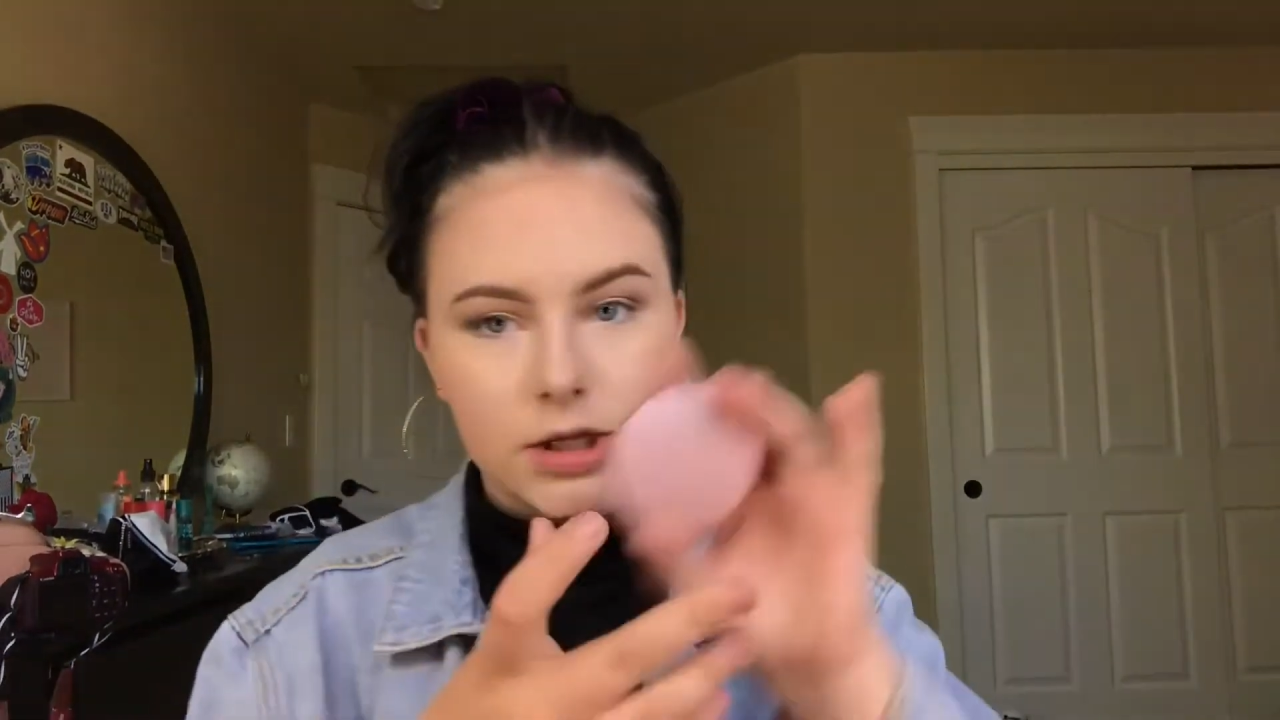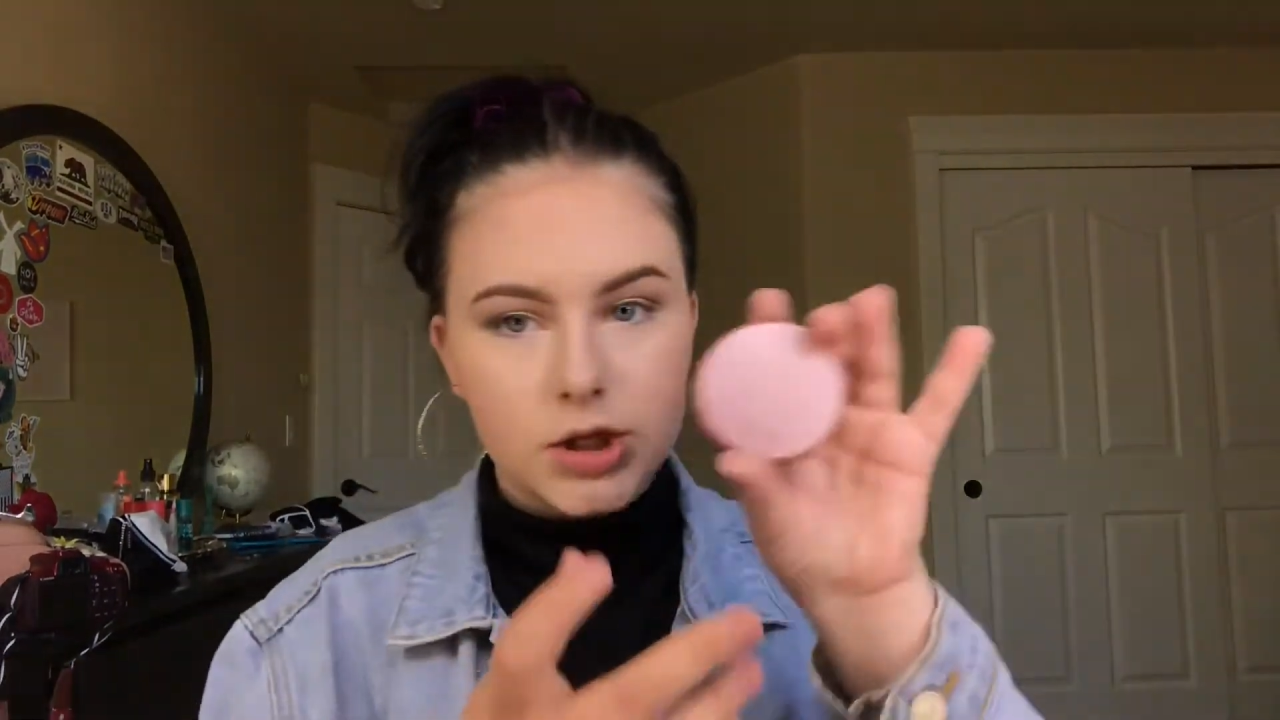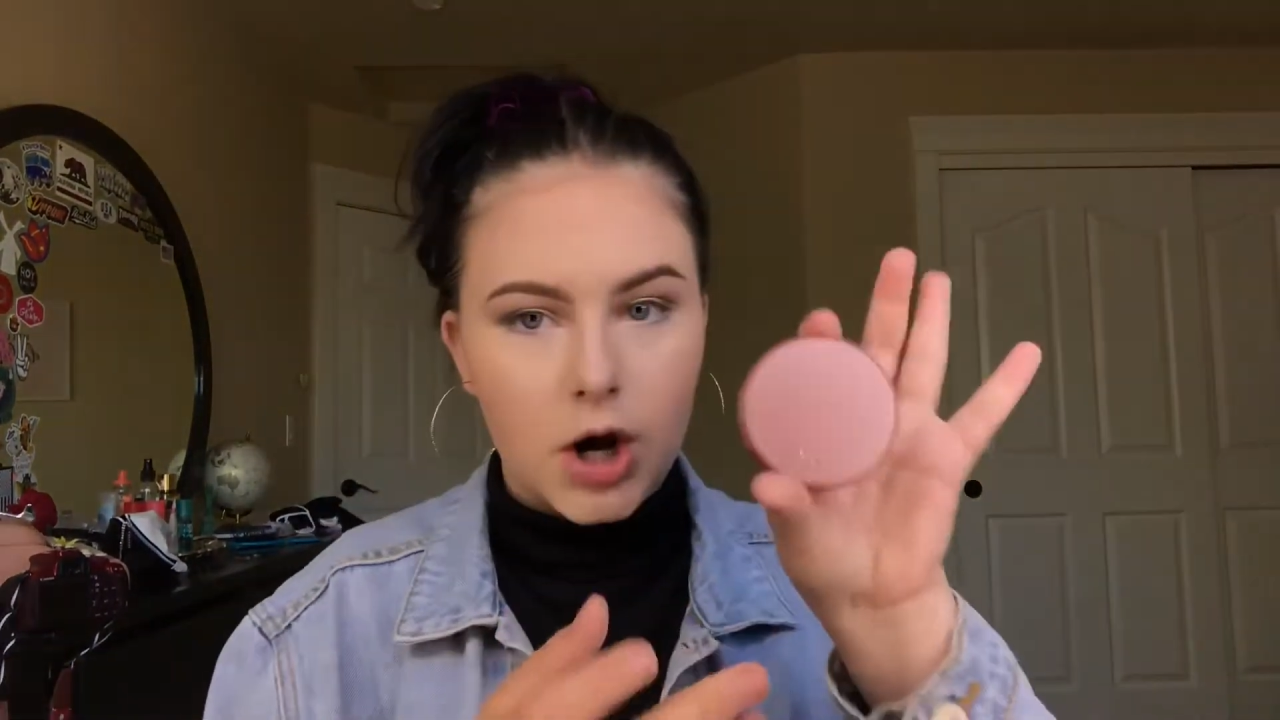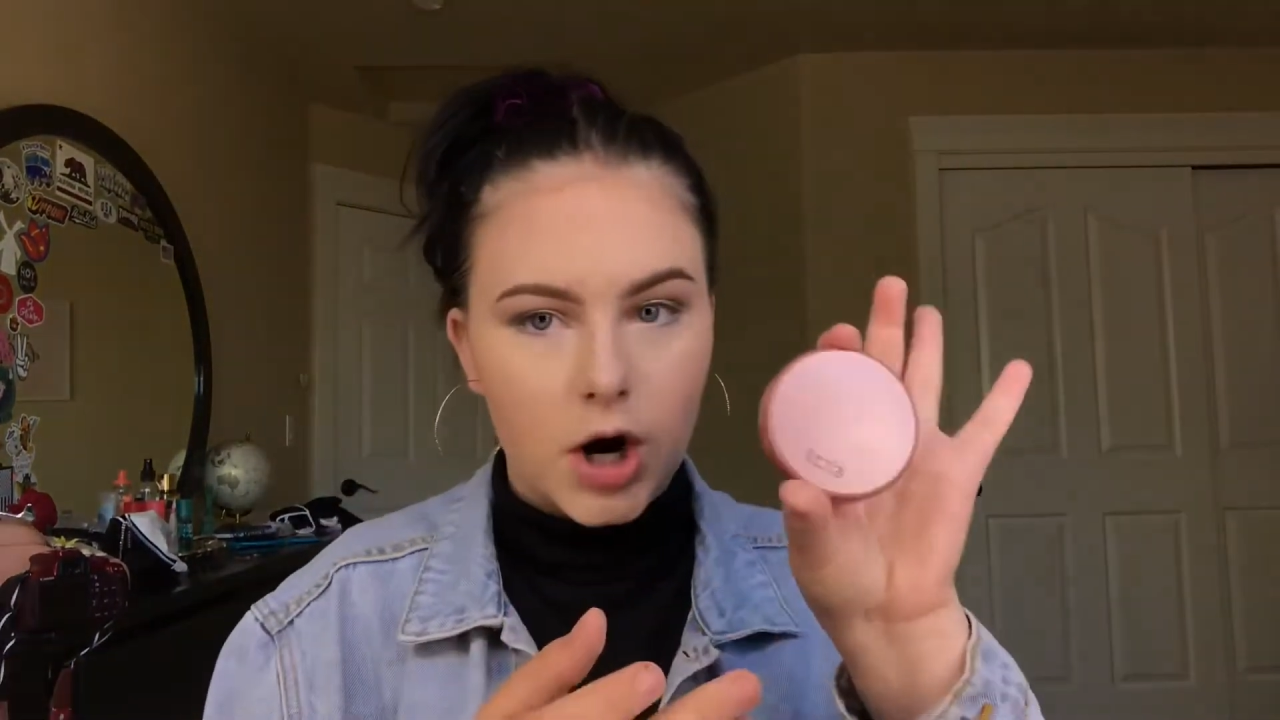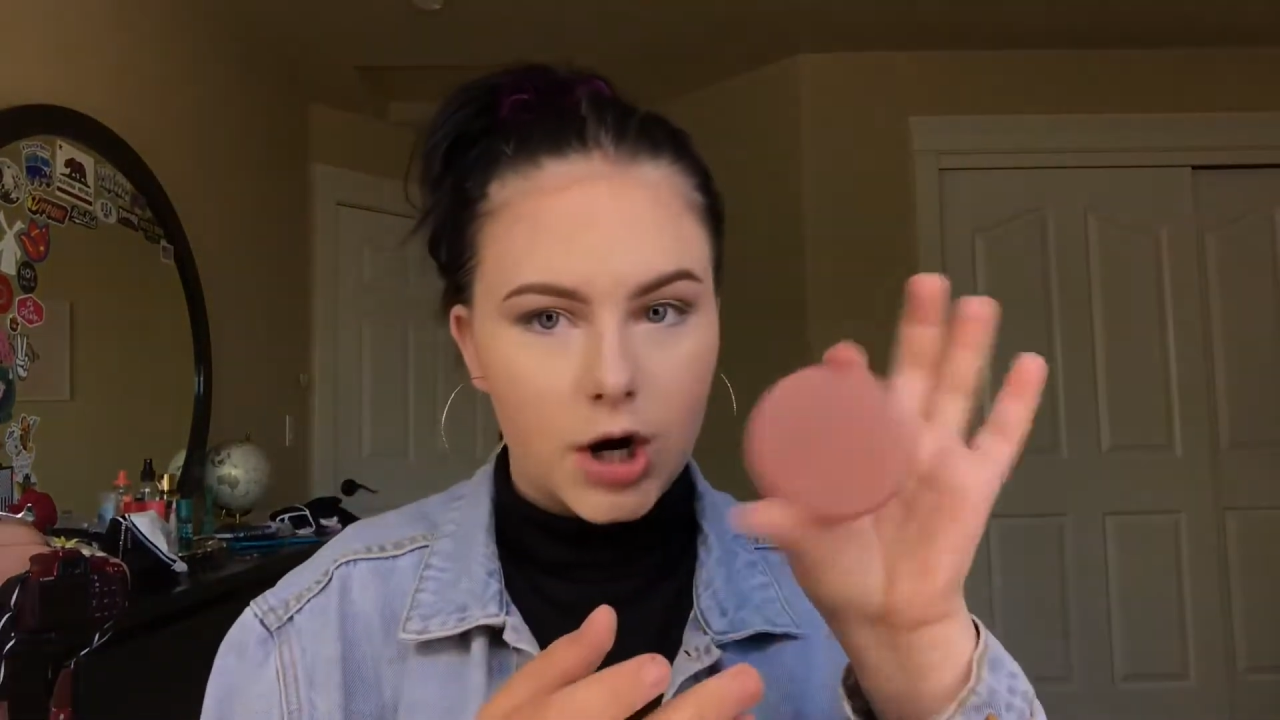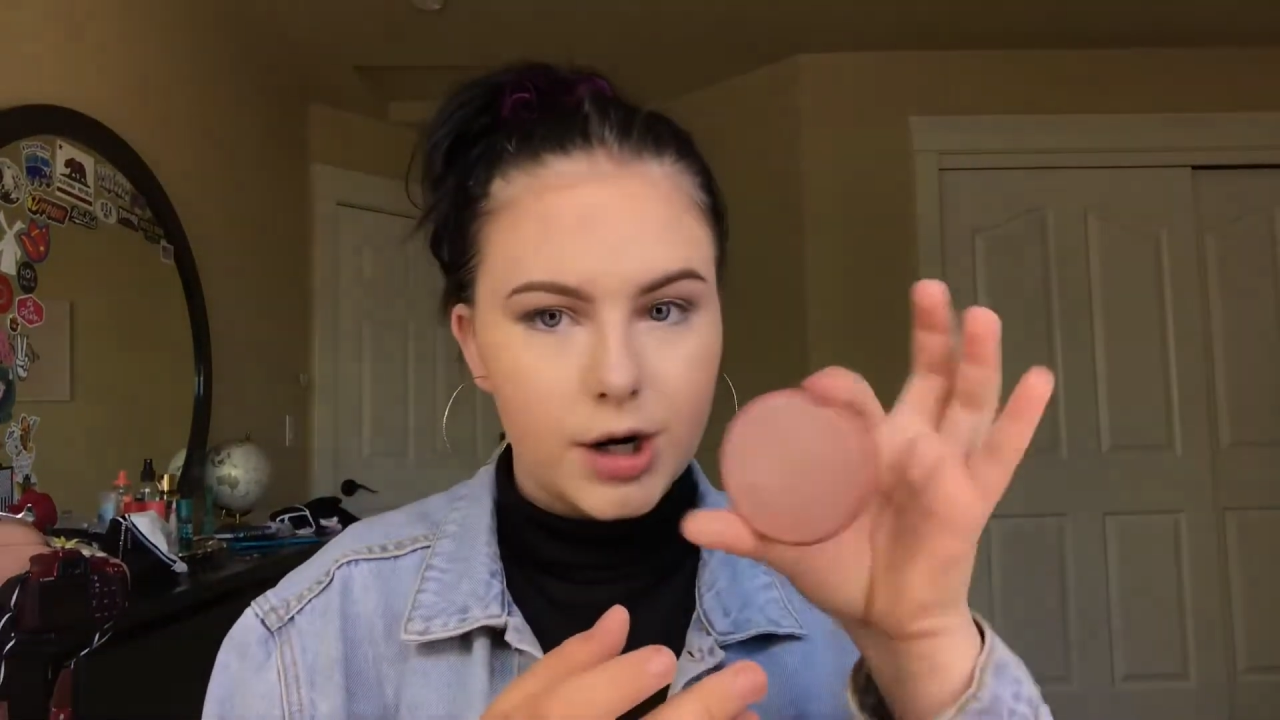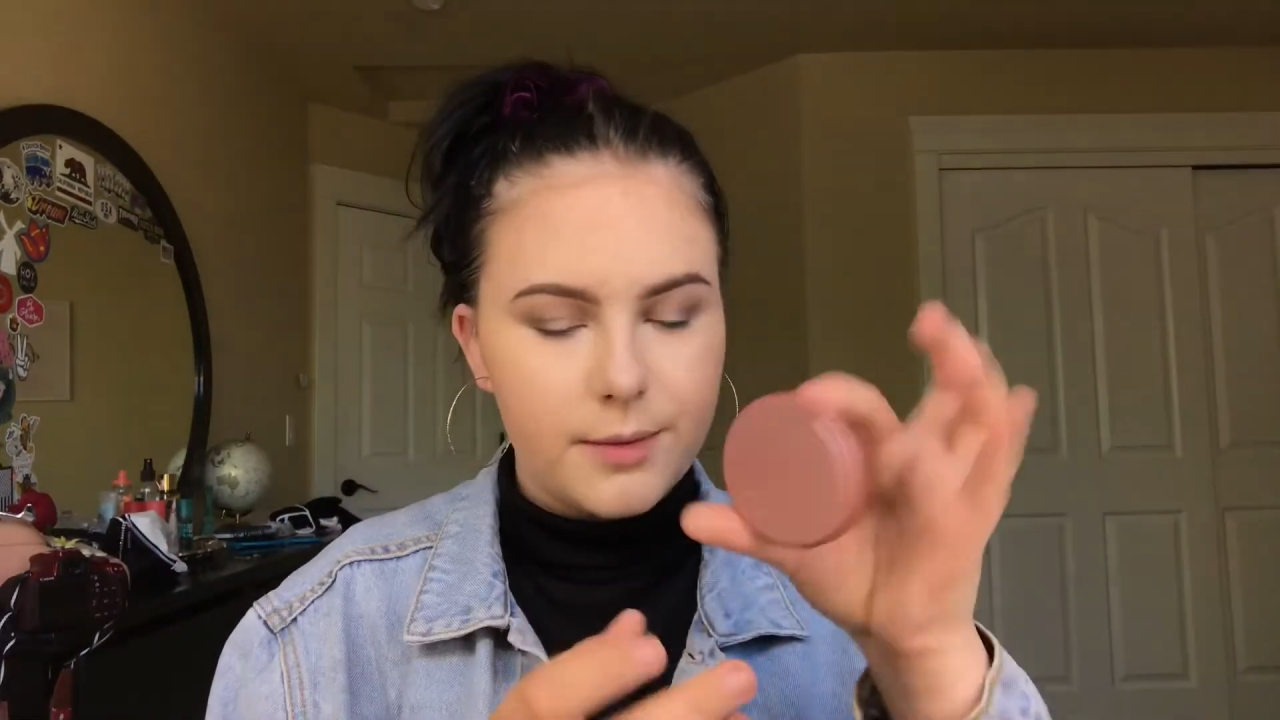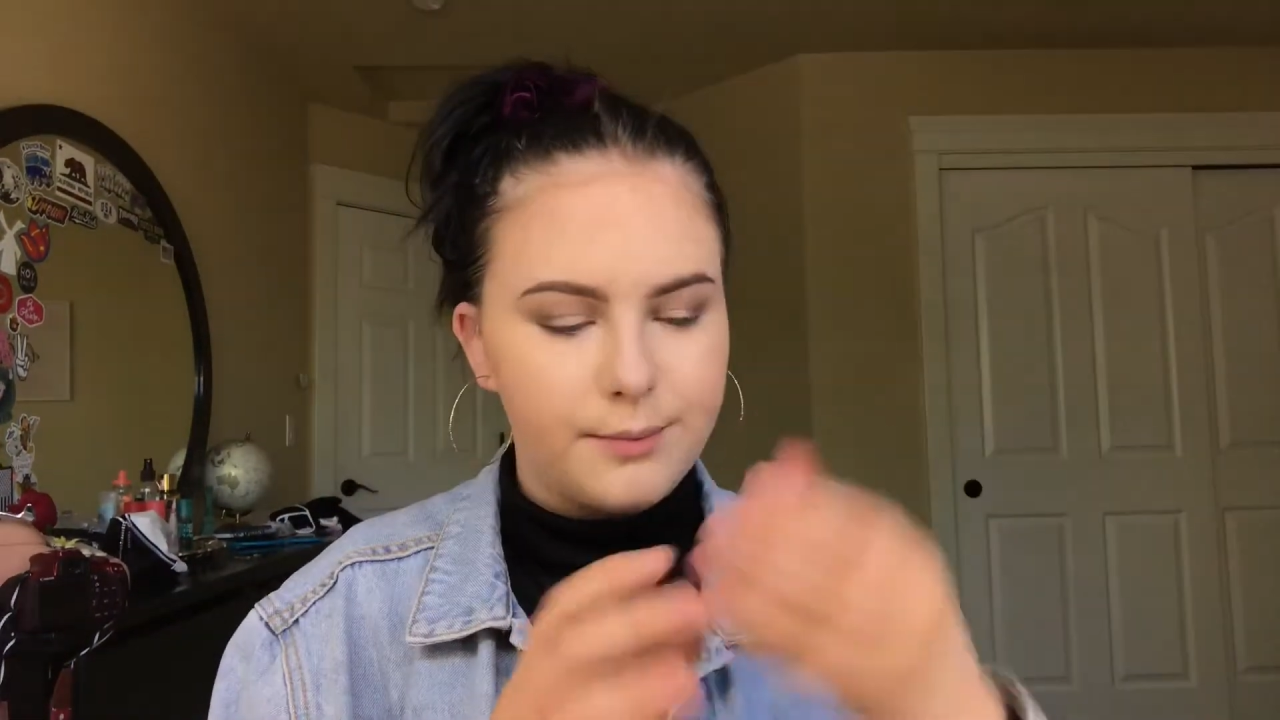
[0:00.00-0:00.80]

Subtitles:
Tarte